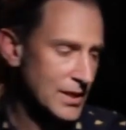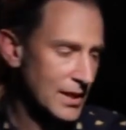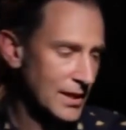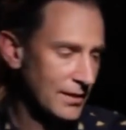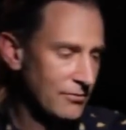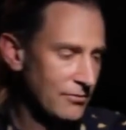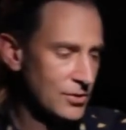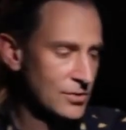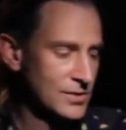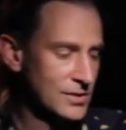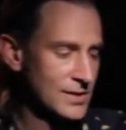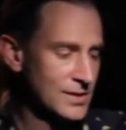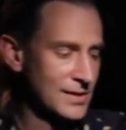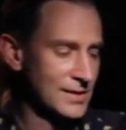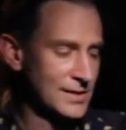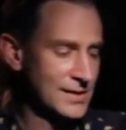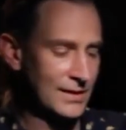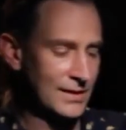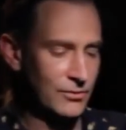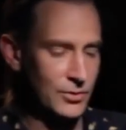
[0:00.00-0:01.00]
I've used in
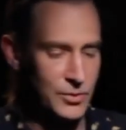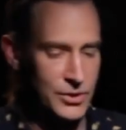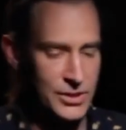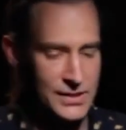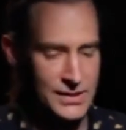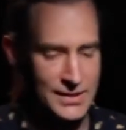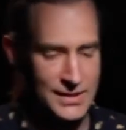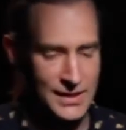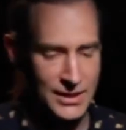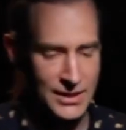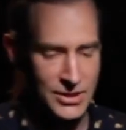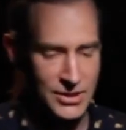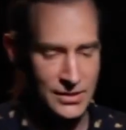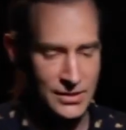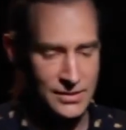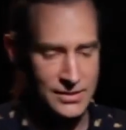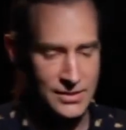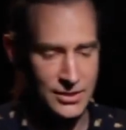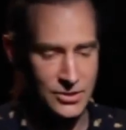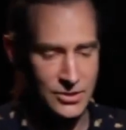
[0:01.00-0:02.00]
several
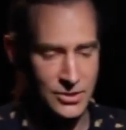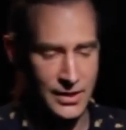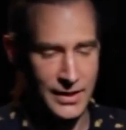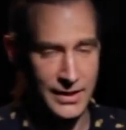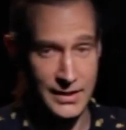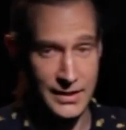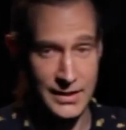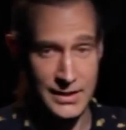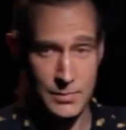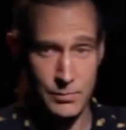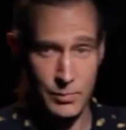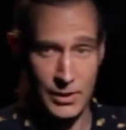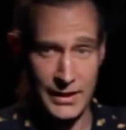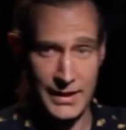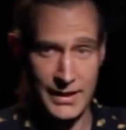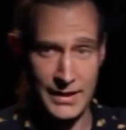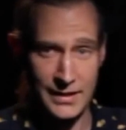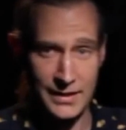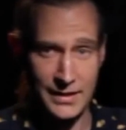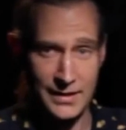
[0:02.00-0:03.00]
presentations to try to
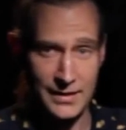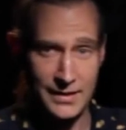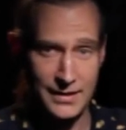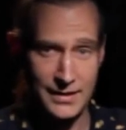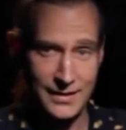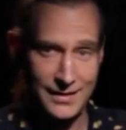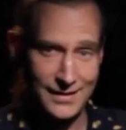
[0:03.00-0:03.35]
explain